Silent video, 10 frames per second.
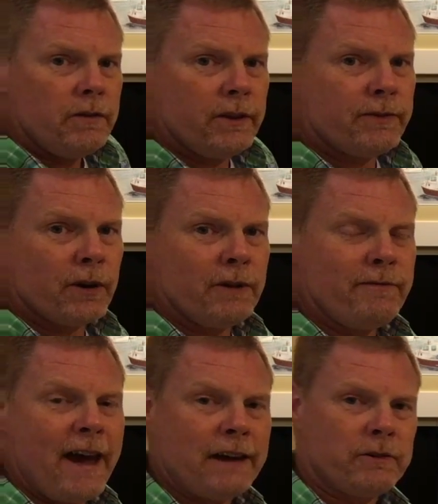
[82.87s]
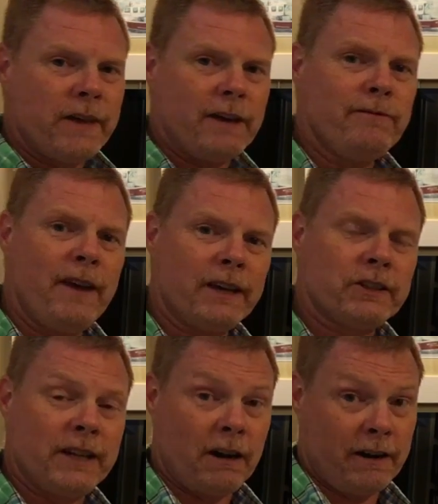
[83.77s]
The third factor that affects
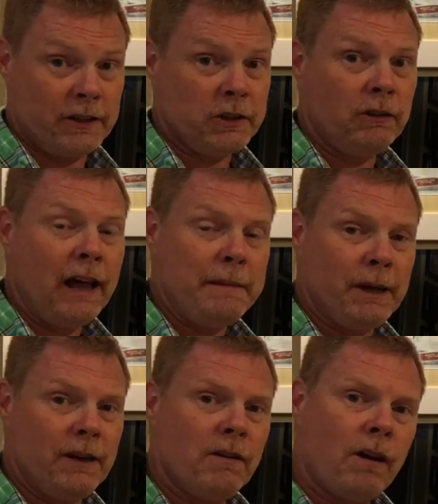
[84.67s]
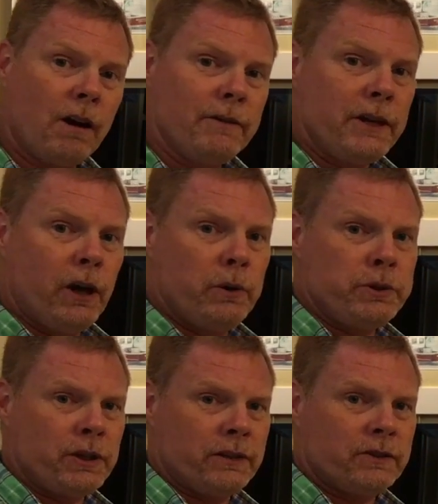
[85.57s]
an area's climate are the
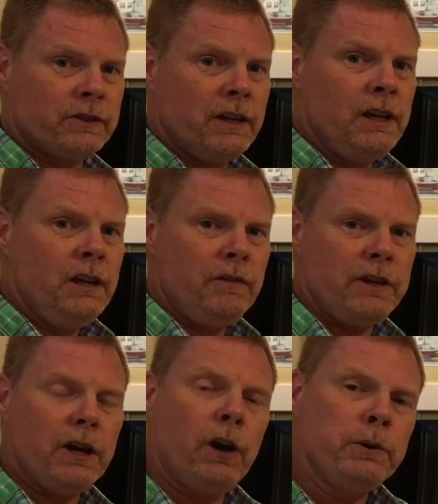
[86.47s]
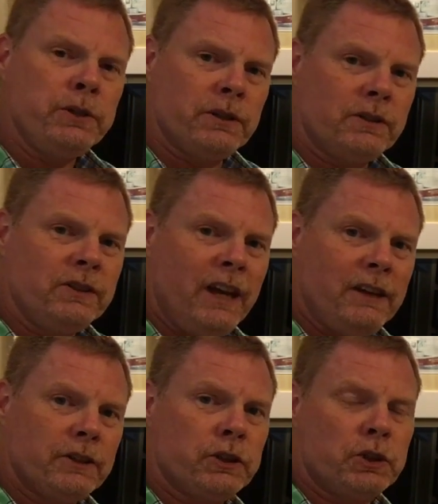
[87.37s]
oceans. The oceans
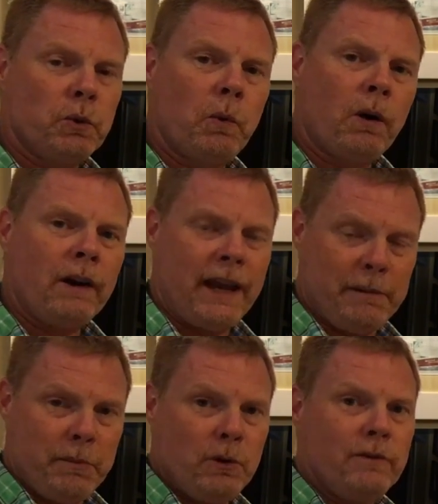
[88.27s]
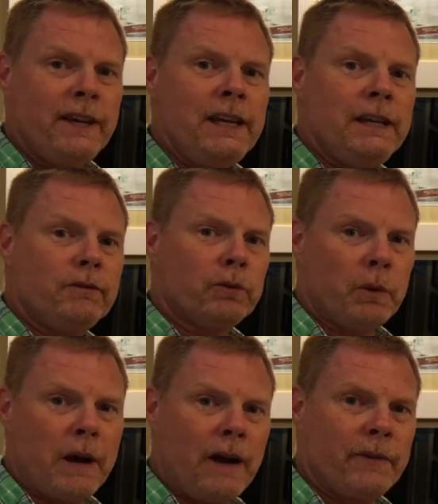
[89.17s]
tend to store and move heat
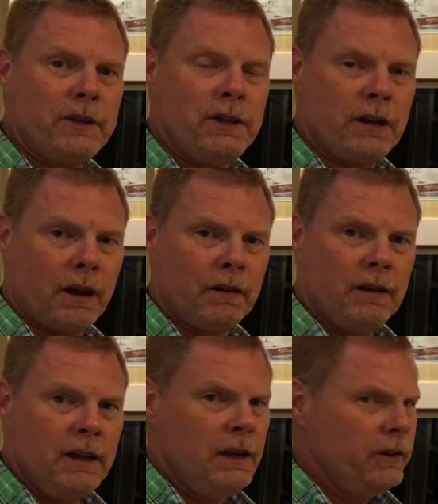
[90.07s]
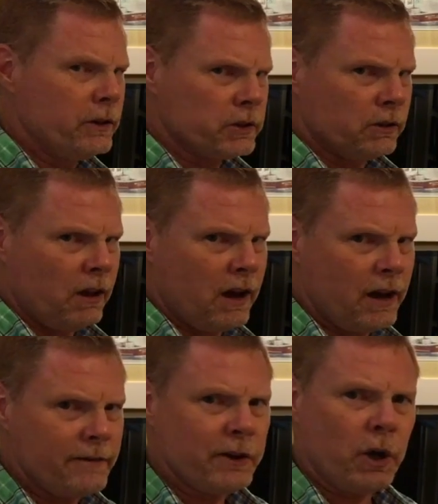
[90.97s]
throughout the year. There's a
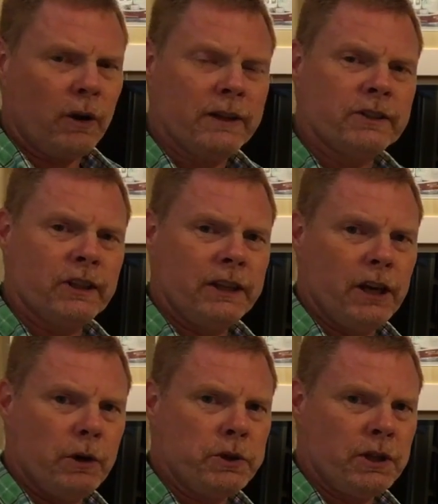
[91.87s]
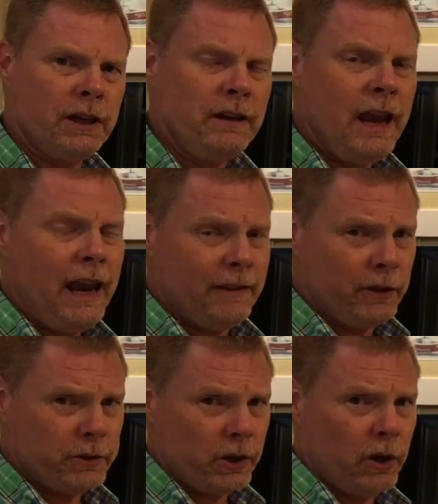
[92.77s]
lot of currents in the ocean, and
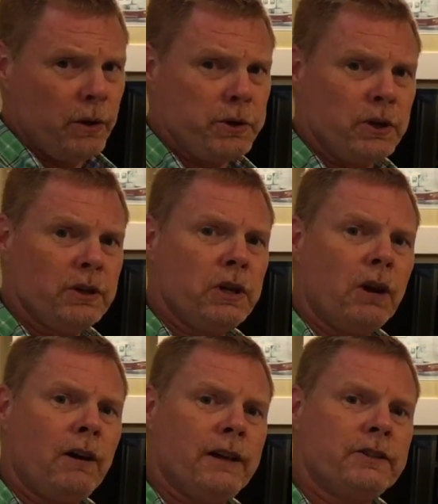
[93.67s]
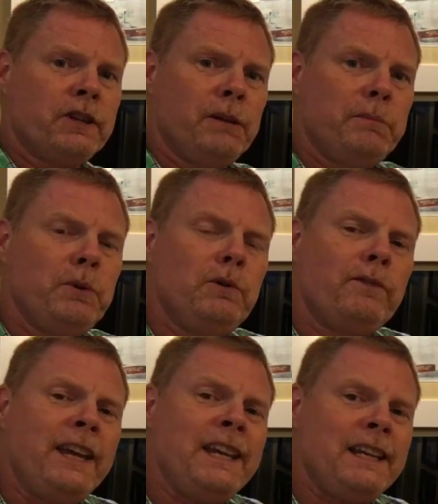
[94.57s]
those ocean currents can move
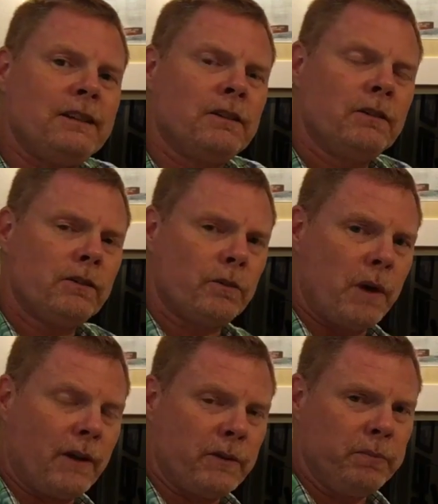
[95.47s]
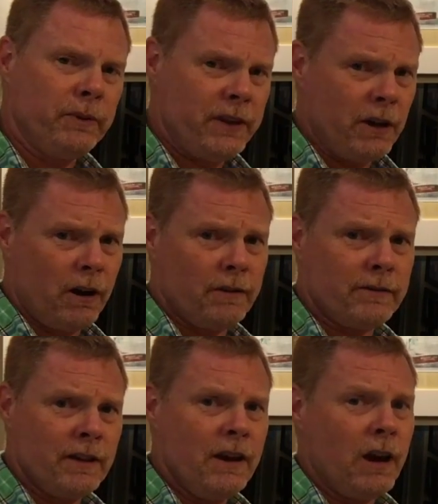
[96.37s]
heat throughout the, the
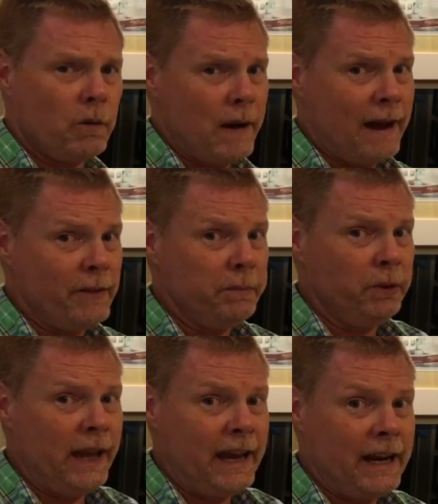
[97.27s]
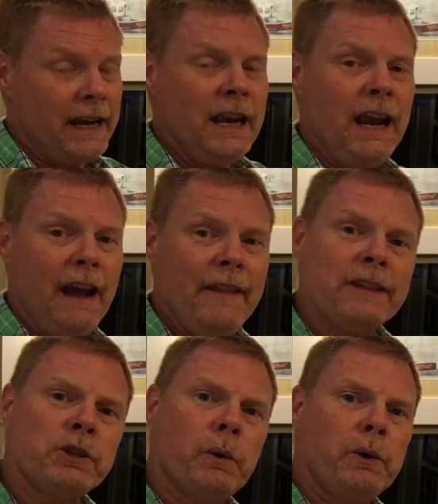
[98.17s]
Earth, around the planet, and
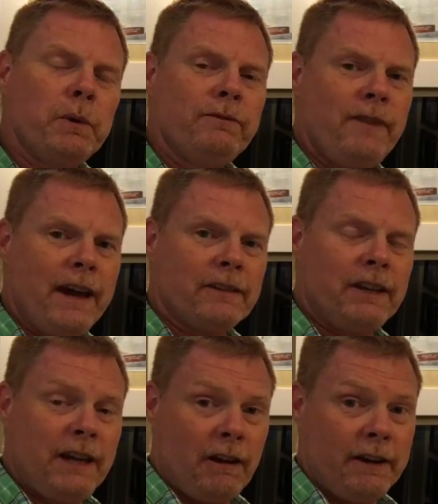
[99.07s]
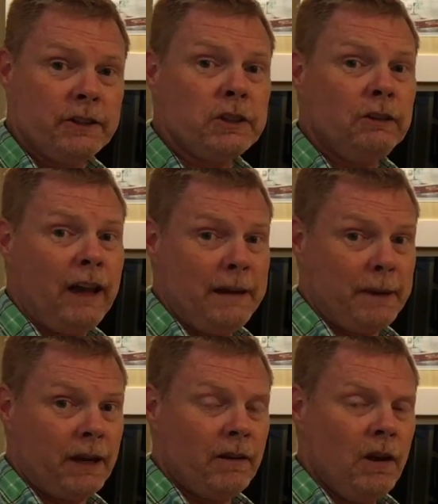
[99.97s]
that's going to affect an area's
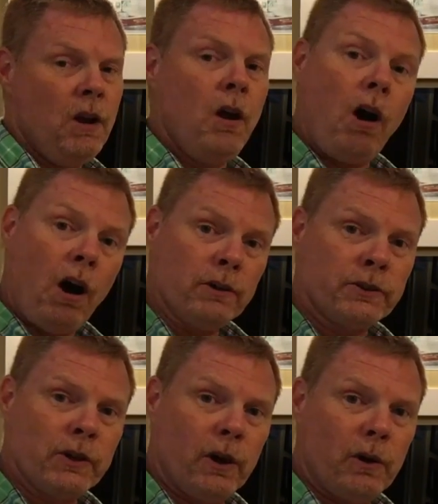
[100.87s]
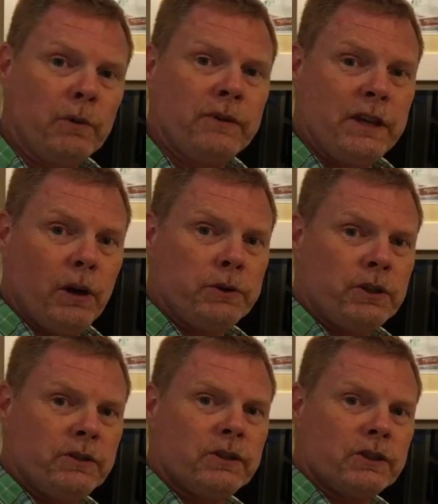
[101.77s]
climate. Also, the
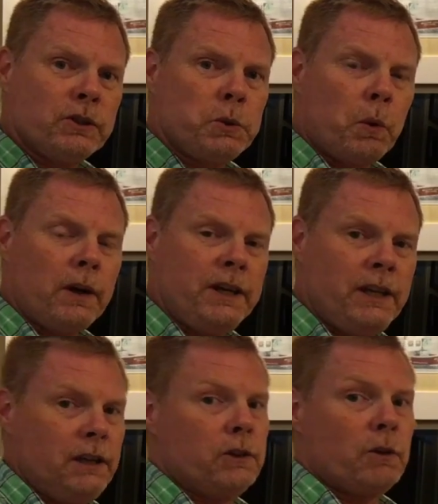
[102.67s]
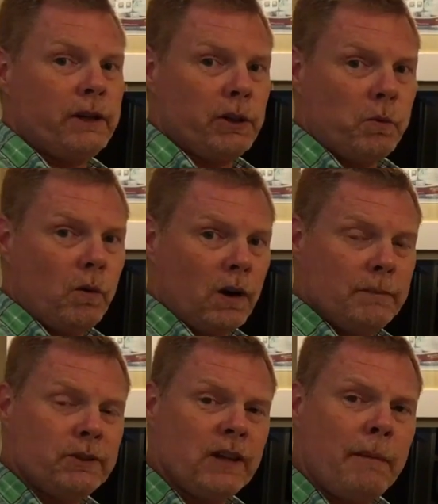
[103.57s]
oceans store heat. During the
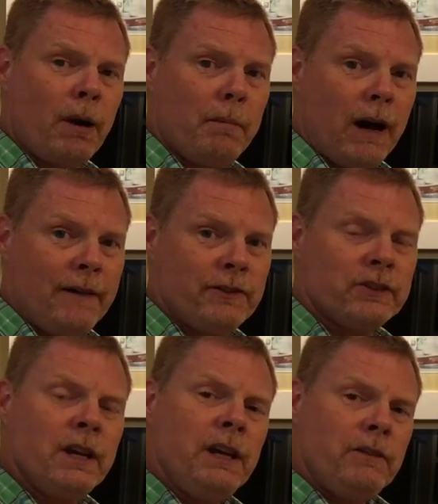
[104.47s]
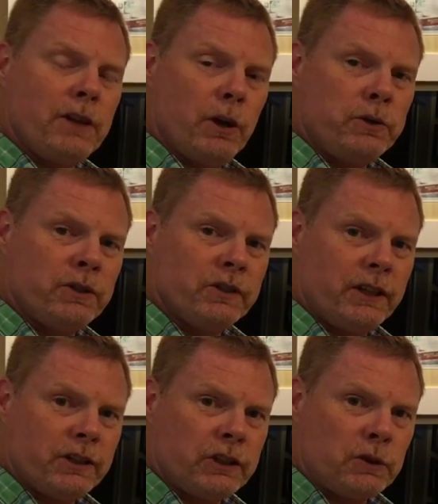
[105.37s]
warm summer months, the ocean's
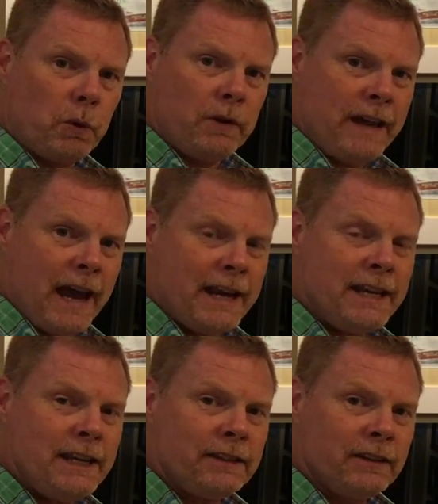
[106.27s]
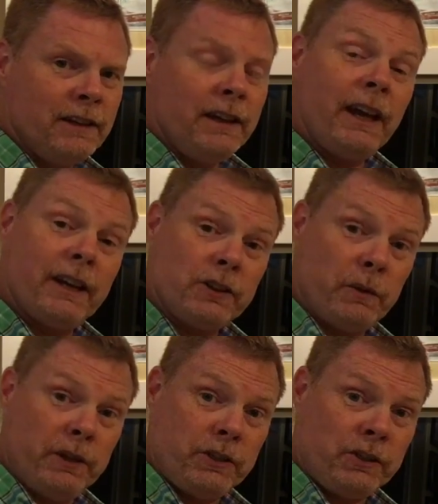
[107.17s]
going to store that heat, and it's
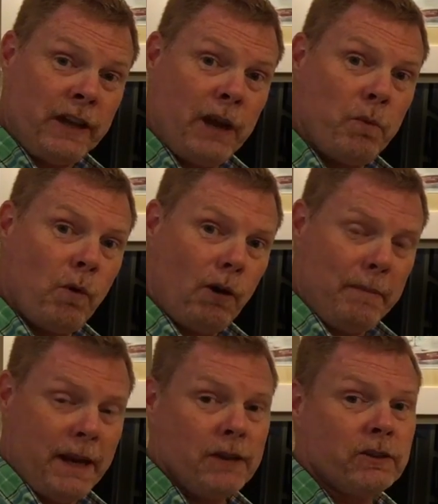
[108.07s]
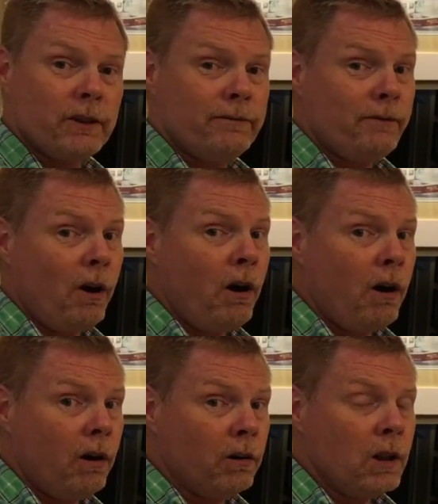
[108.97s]
going to stay warm into the
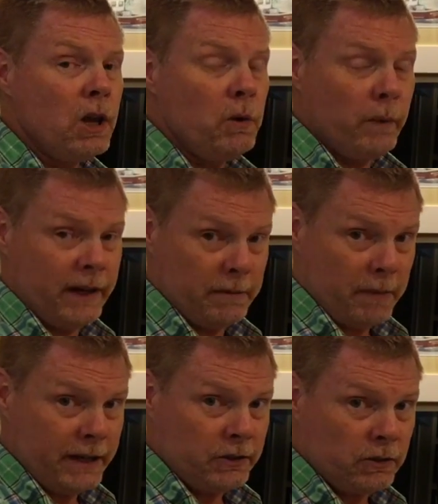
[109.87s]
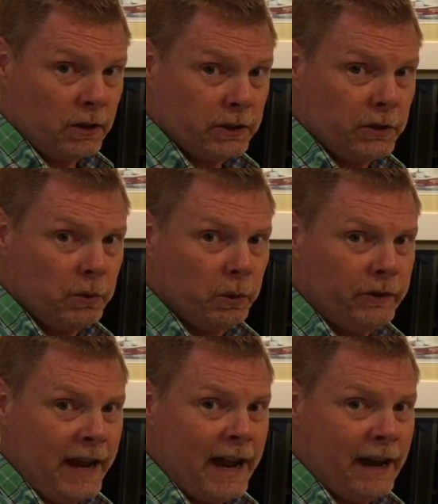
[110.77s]
fall when it might start to cool
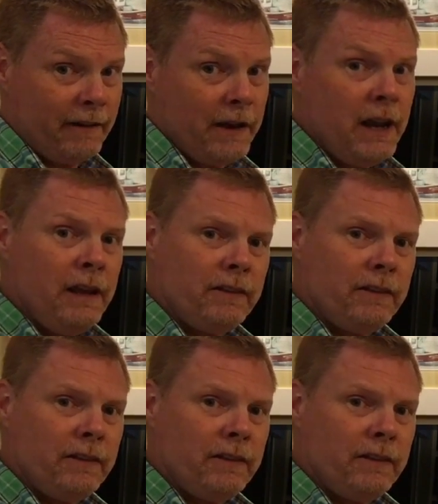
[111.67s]
down,